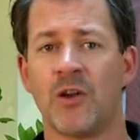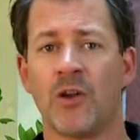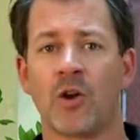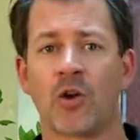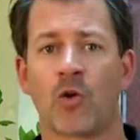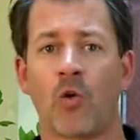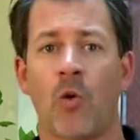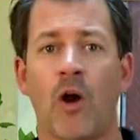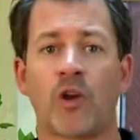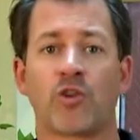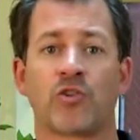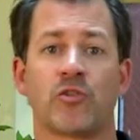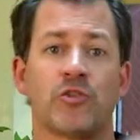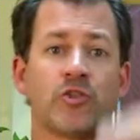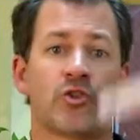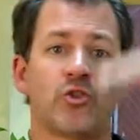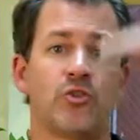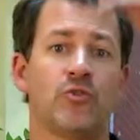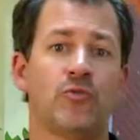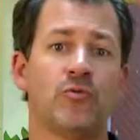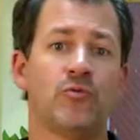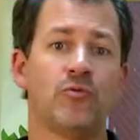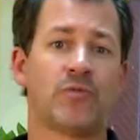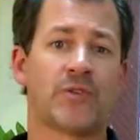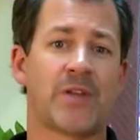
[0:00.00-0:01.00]
Quadrant
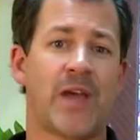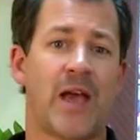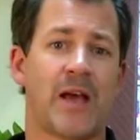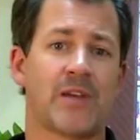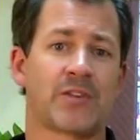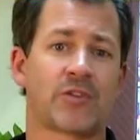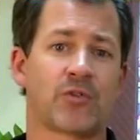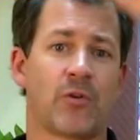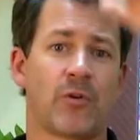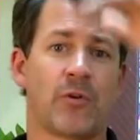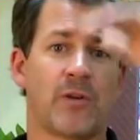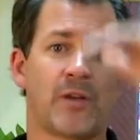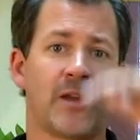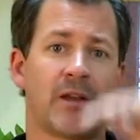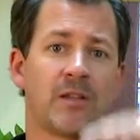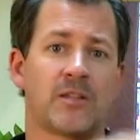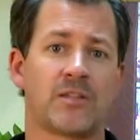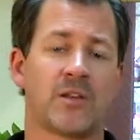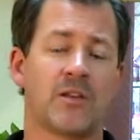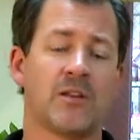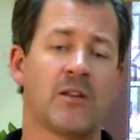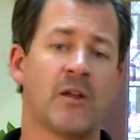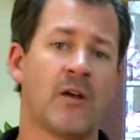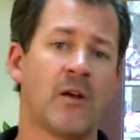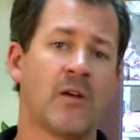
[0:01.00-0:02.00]
2,
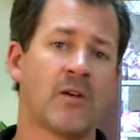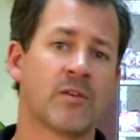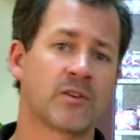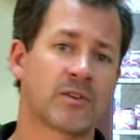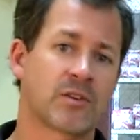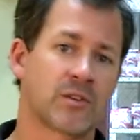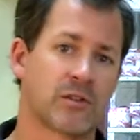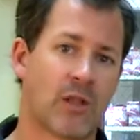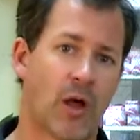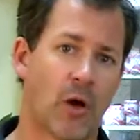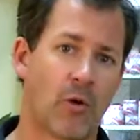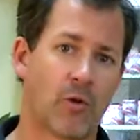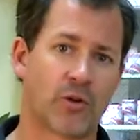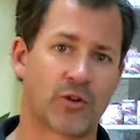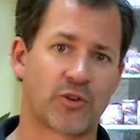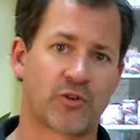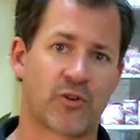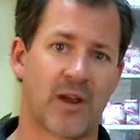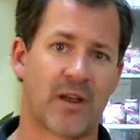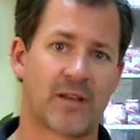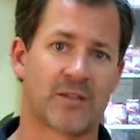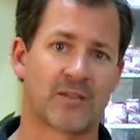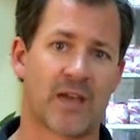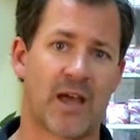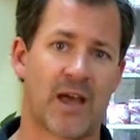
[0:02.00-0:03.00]
task-oriented, slower
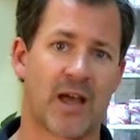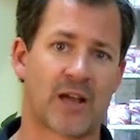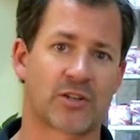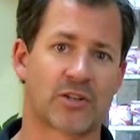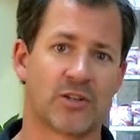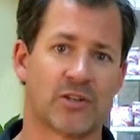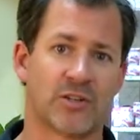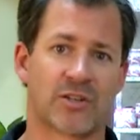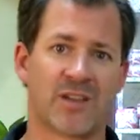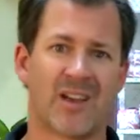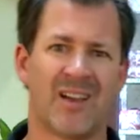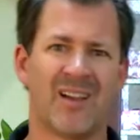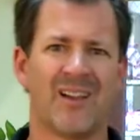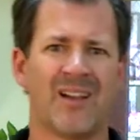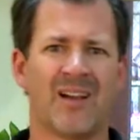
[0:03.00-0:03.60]
transactions.